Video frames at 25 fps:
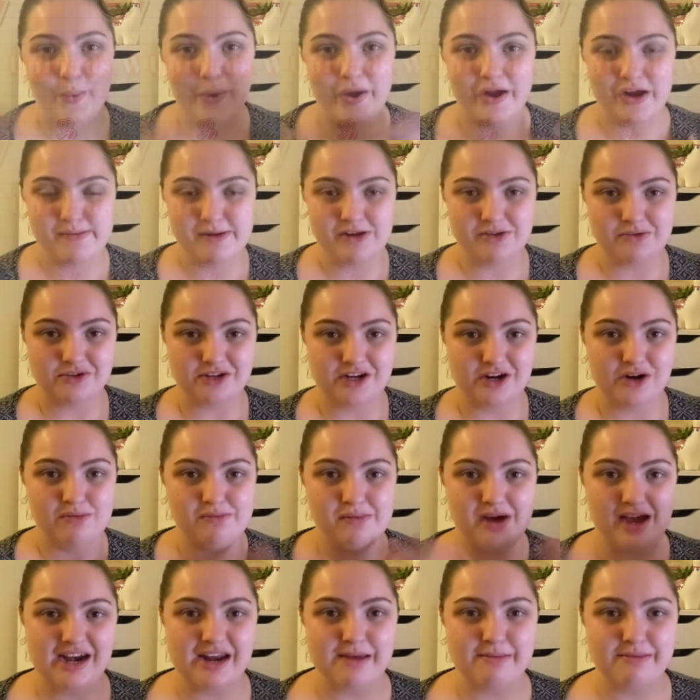Welcome back to my channel,
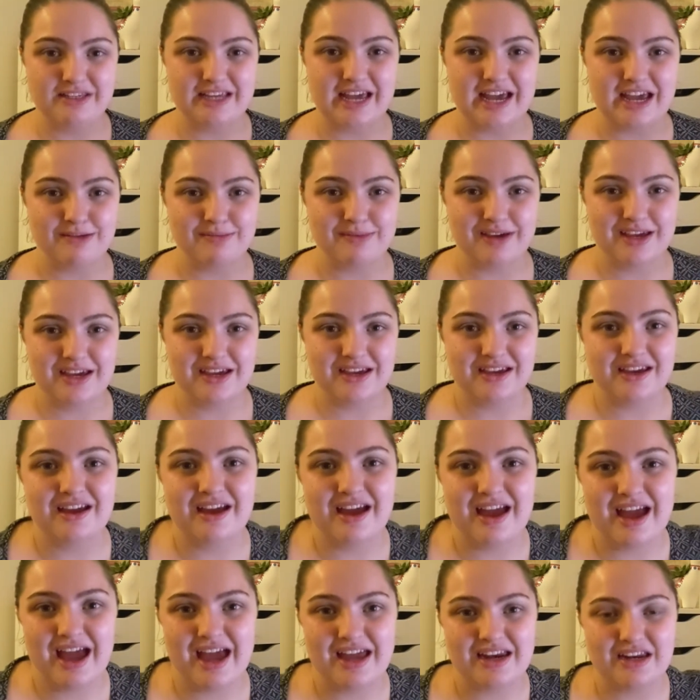my name is Amy,
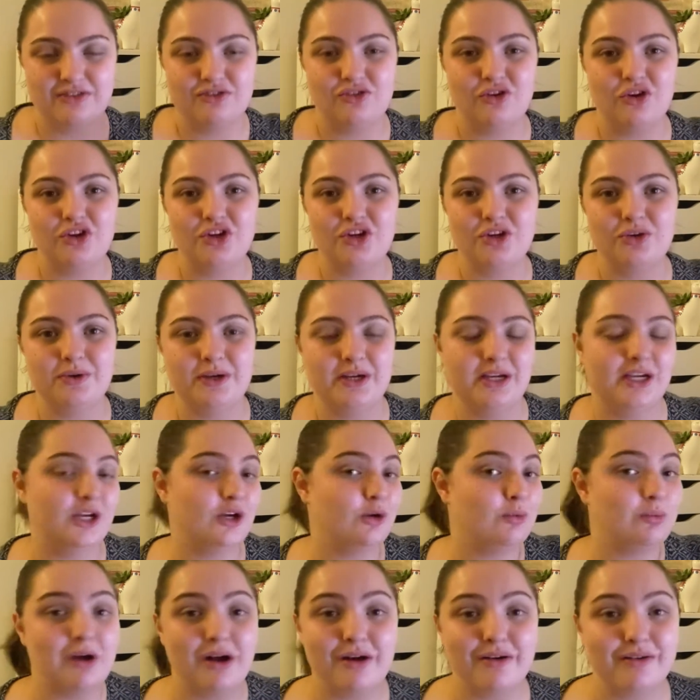and if you're new
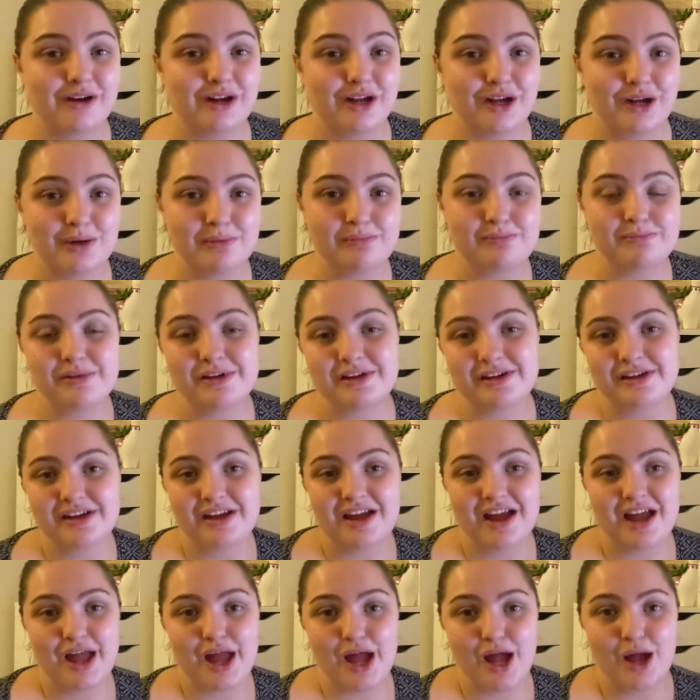here, welcome.
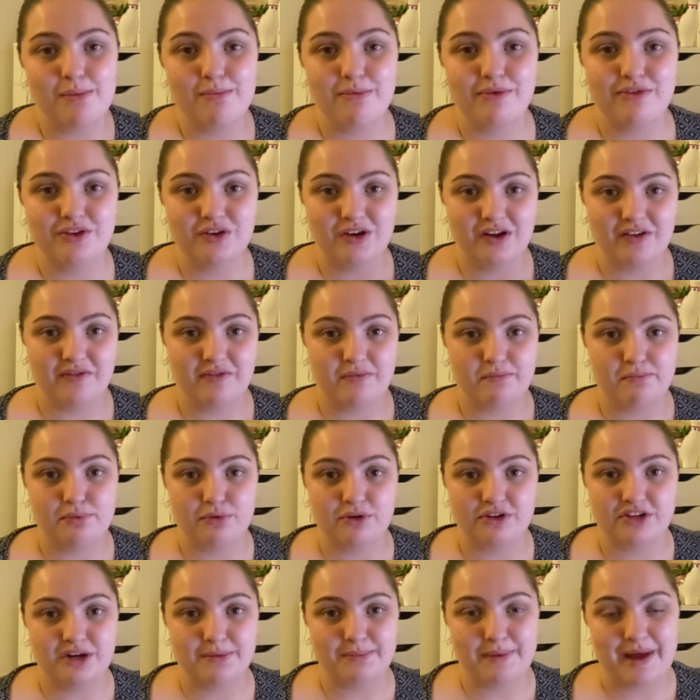If you love
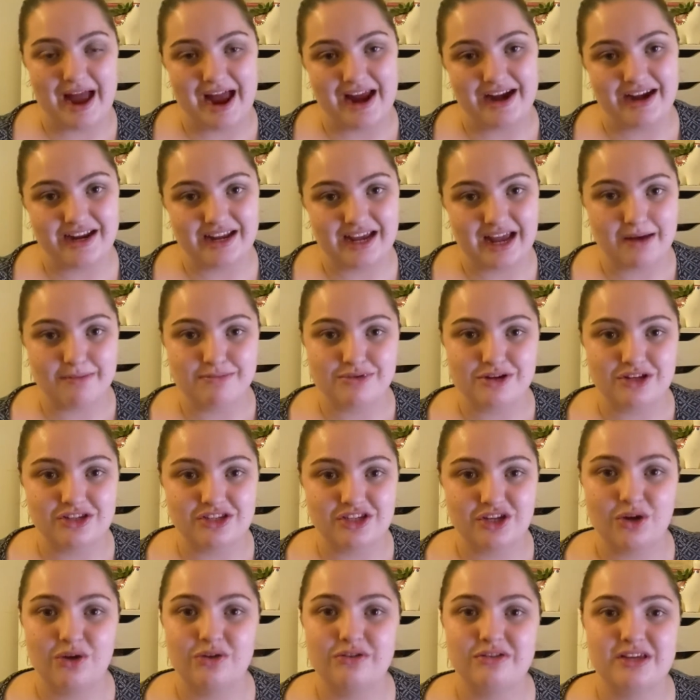project panning and
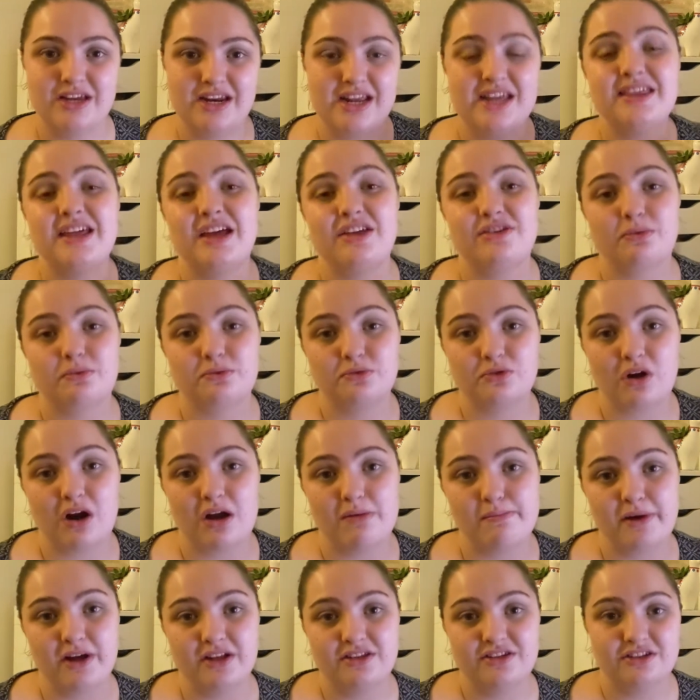beauty content, hit that
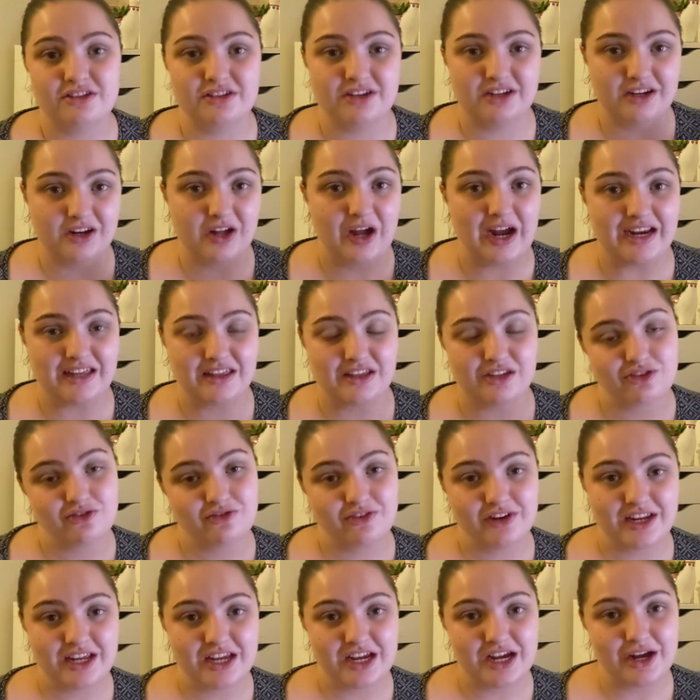subscribe button and like this
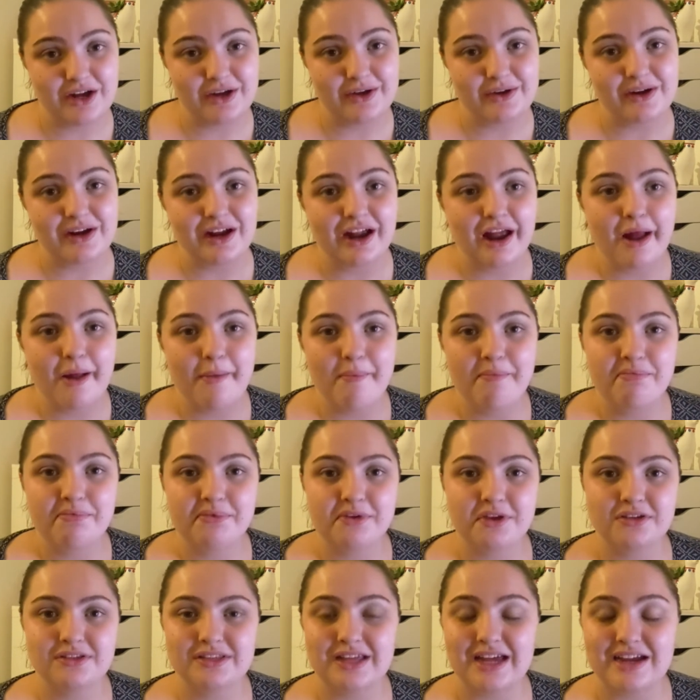video,
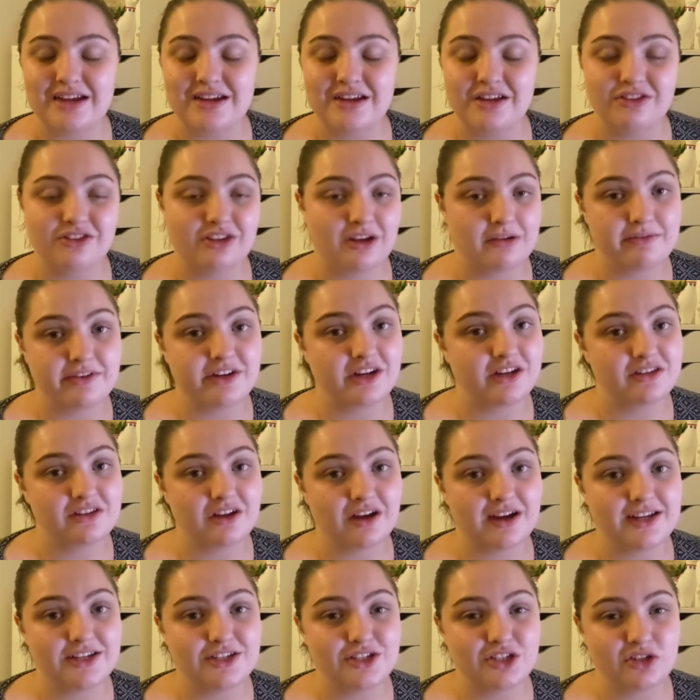because they are the type of videos
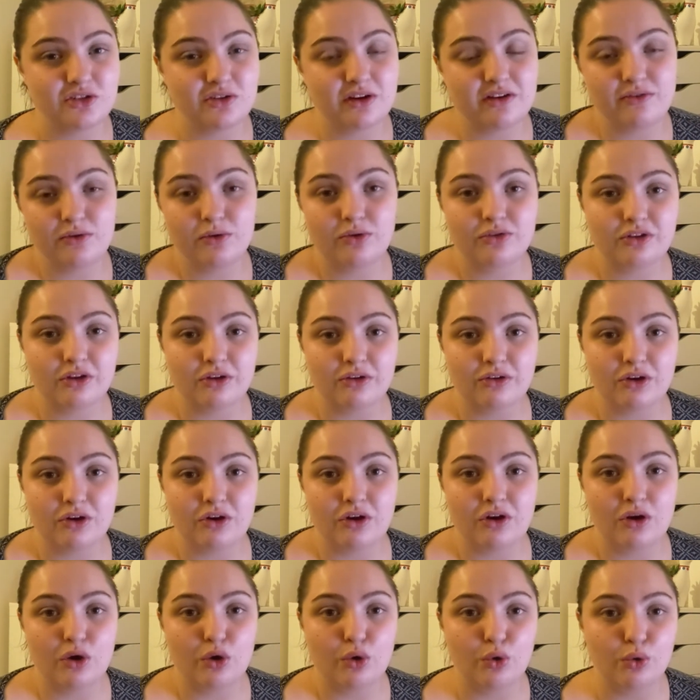that I do. I've also
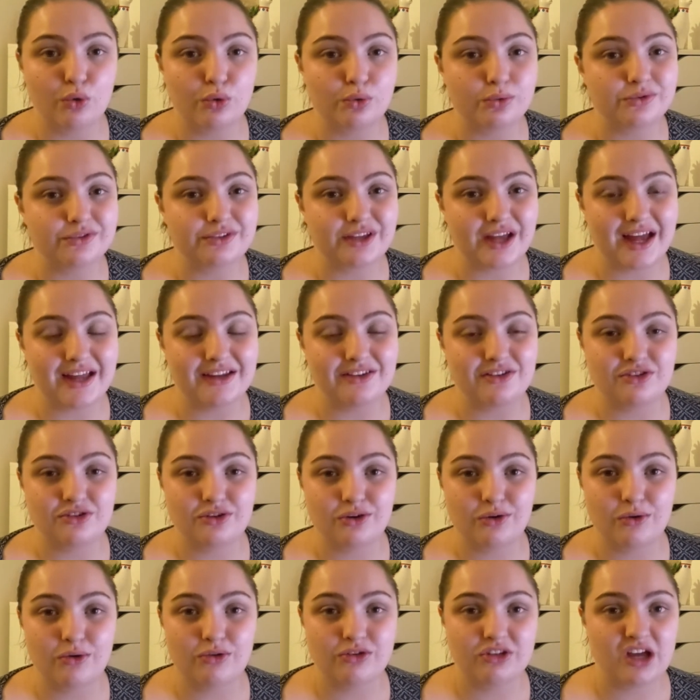got hauls and
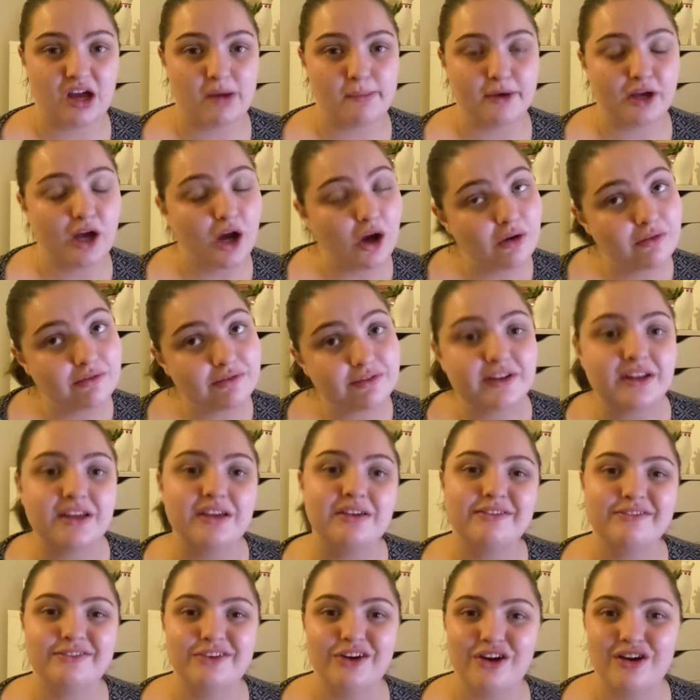tutorials coming,
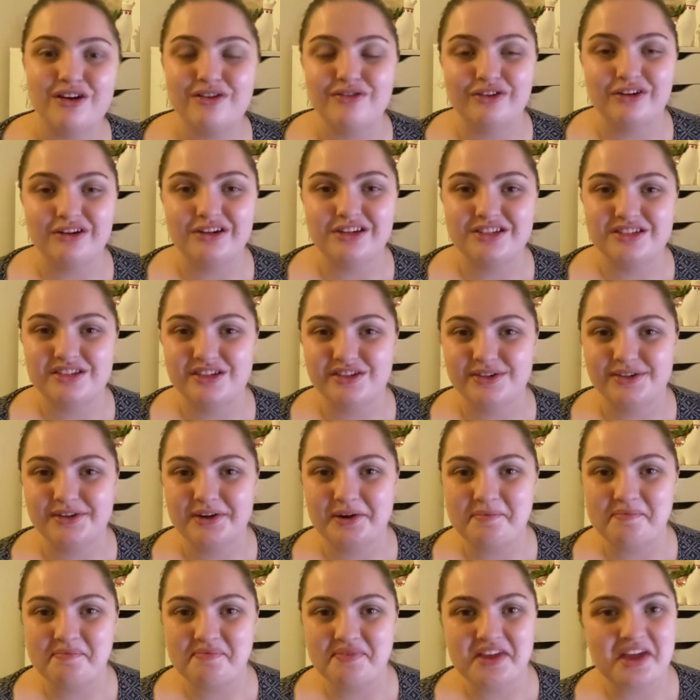hopefully very, very
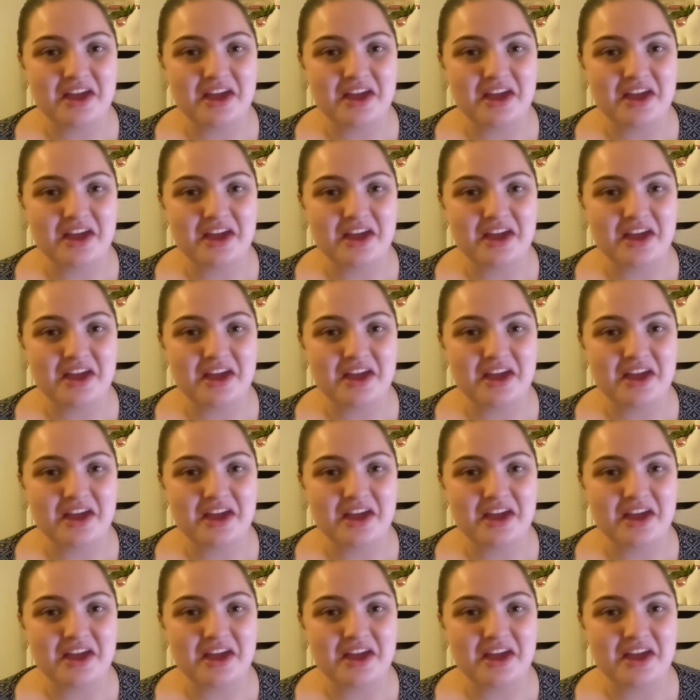soon.